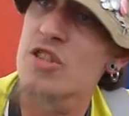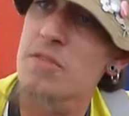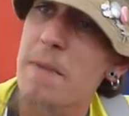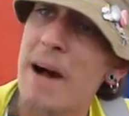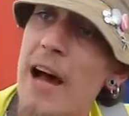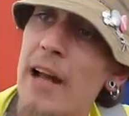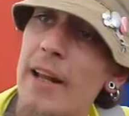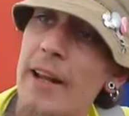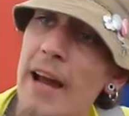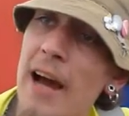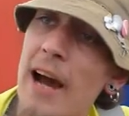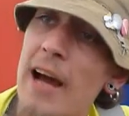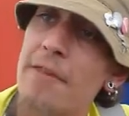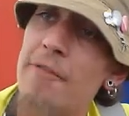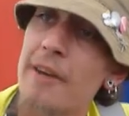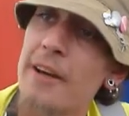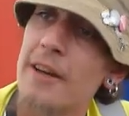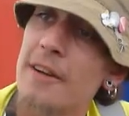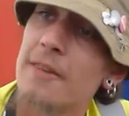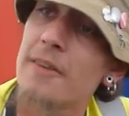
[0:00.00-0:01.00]
Smiling
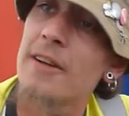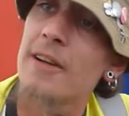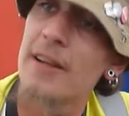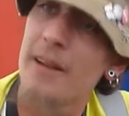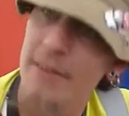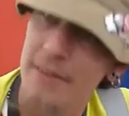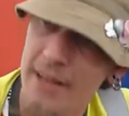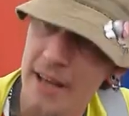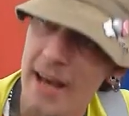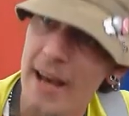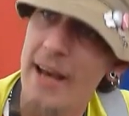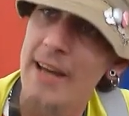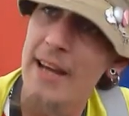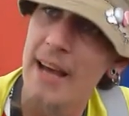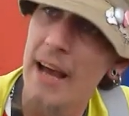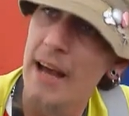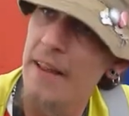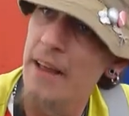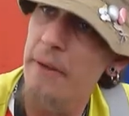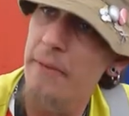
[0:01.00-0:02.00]
Ivy.
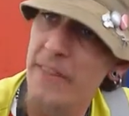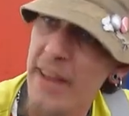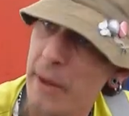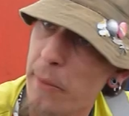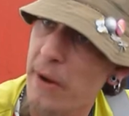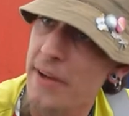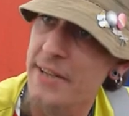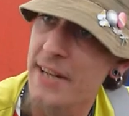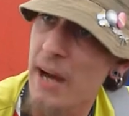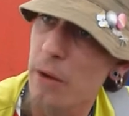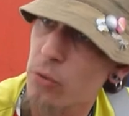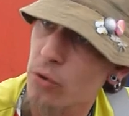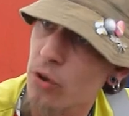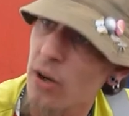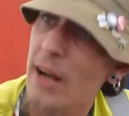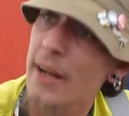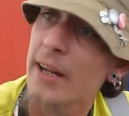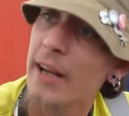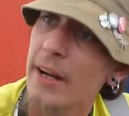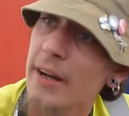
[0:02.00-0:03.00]
They went down
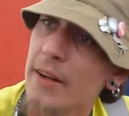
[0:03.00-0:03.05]
cracking.